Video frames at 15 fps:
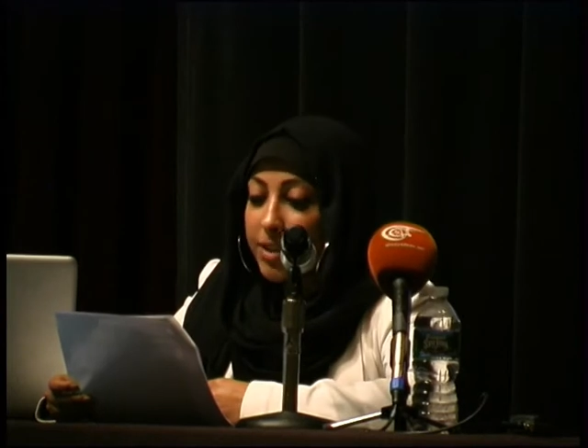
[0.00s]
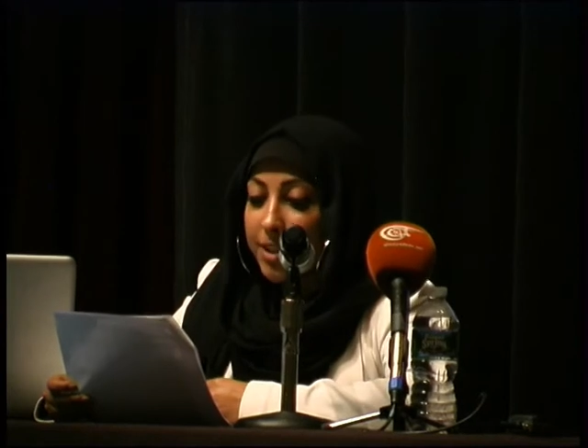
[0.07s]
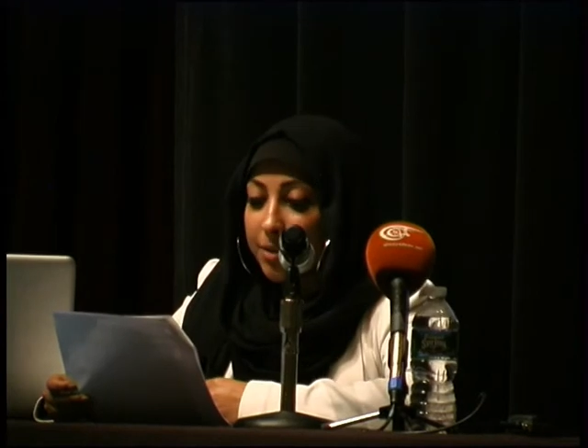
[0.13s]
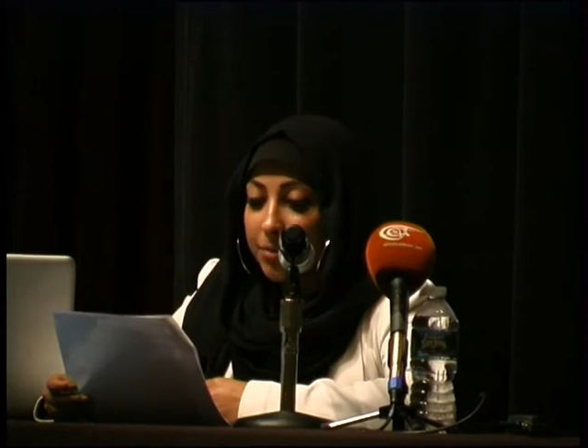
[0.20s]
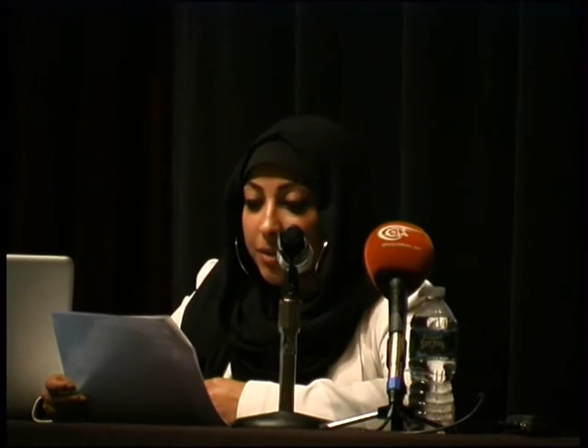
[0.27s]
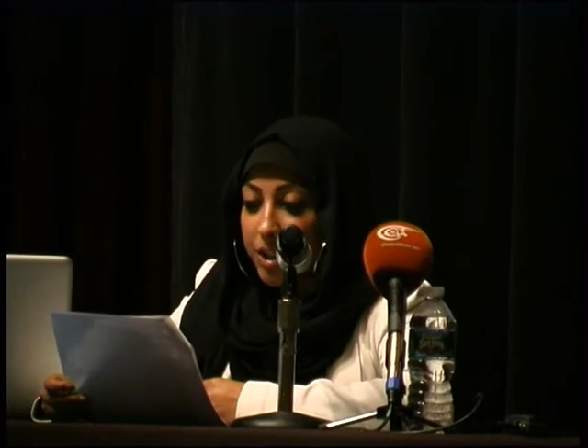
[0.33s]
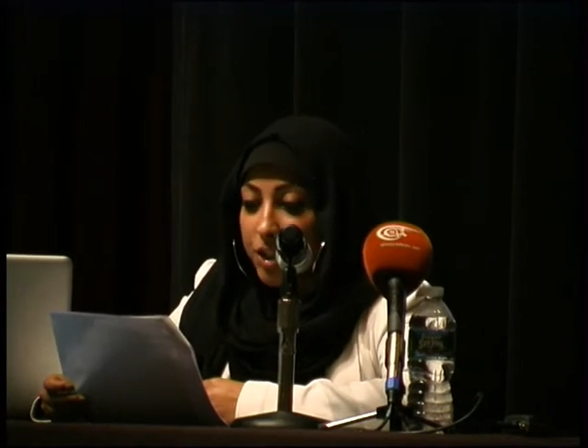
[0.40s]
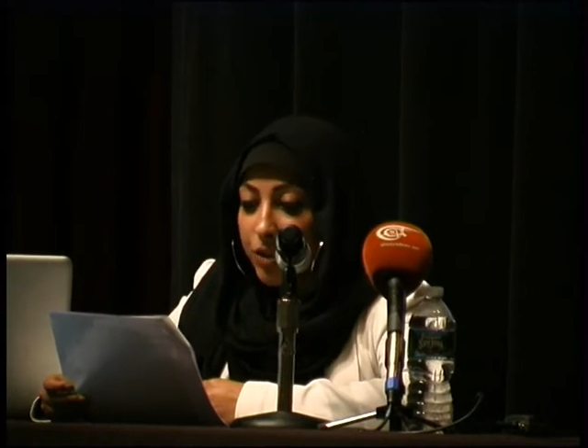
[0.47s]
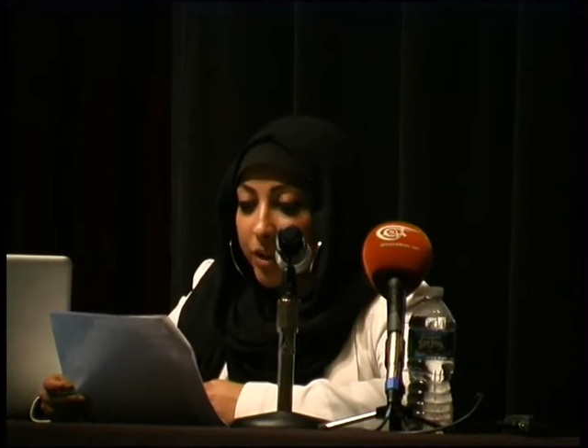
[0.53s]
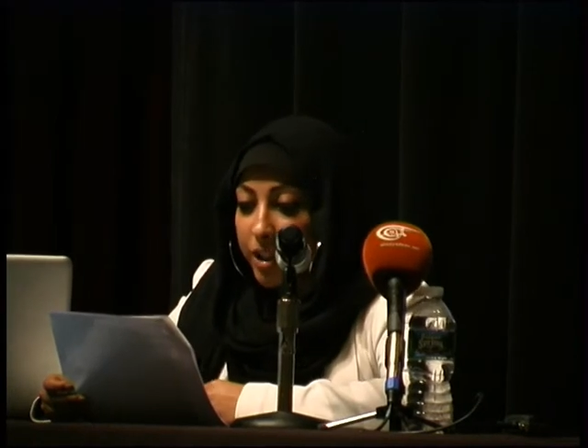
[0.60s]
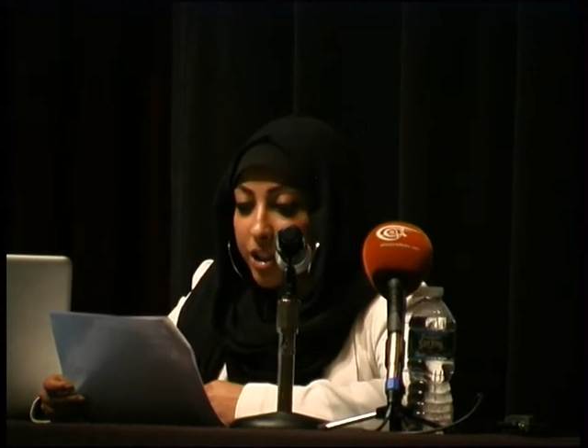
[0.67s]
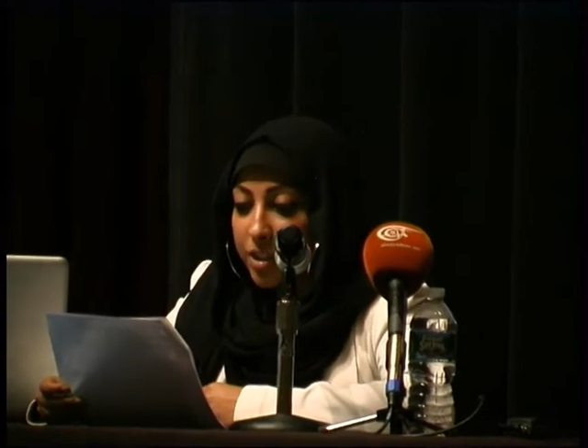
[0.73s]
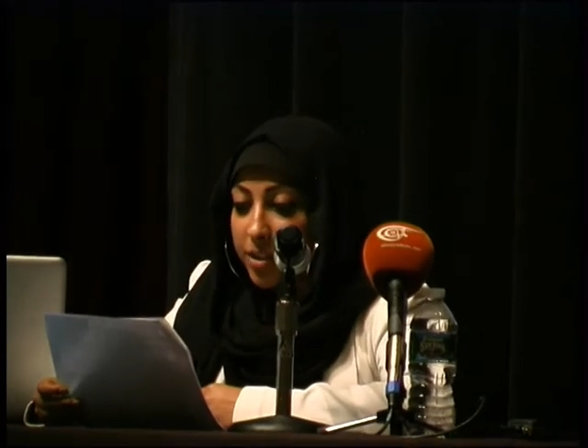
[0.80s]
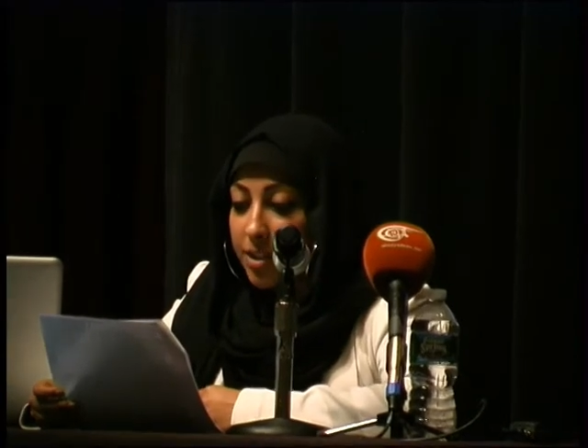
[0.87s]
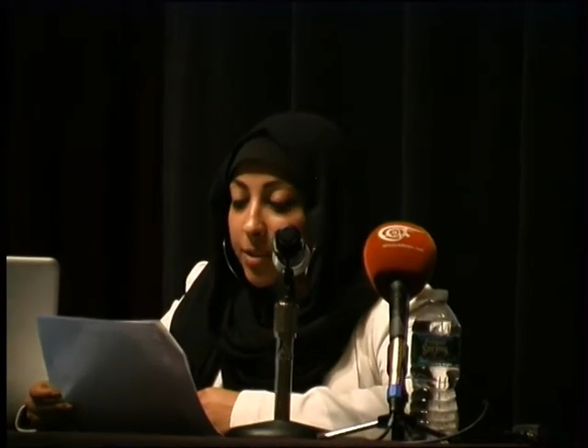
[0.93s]

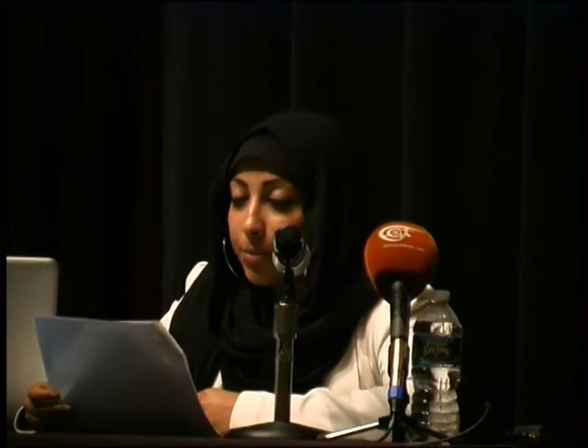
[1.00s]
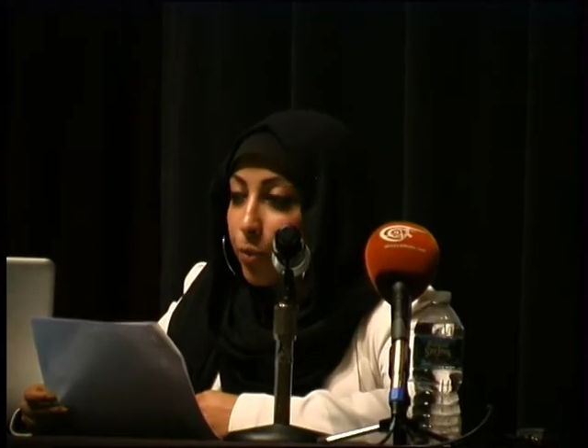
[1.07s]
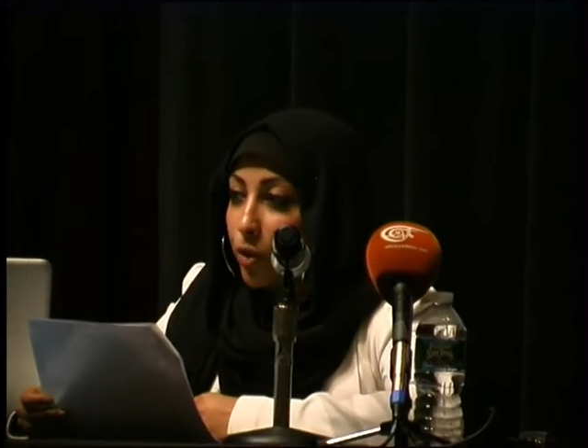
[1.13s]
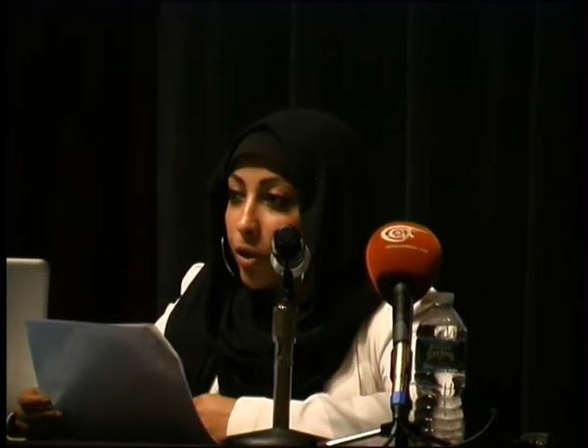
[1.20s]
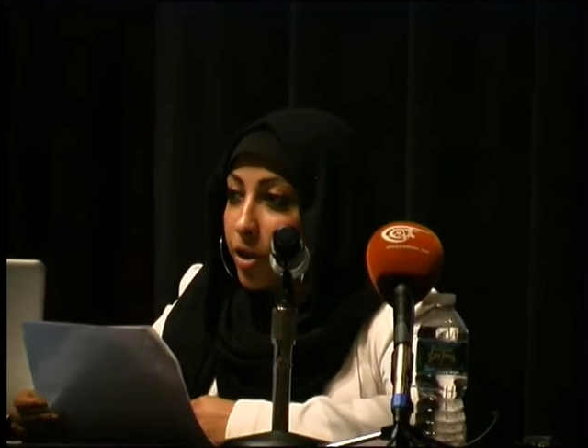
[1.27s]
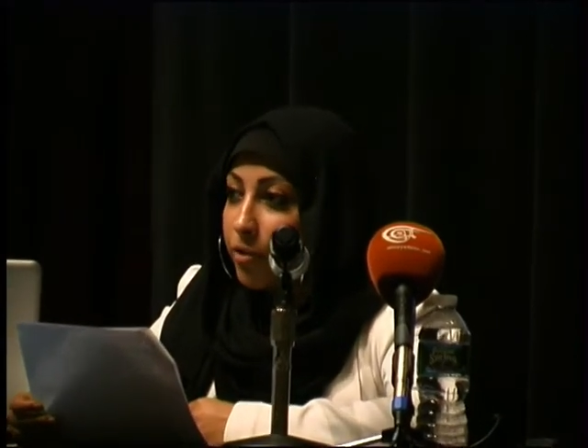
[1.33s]
administration's support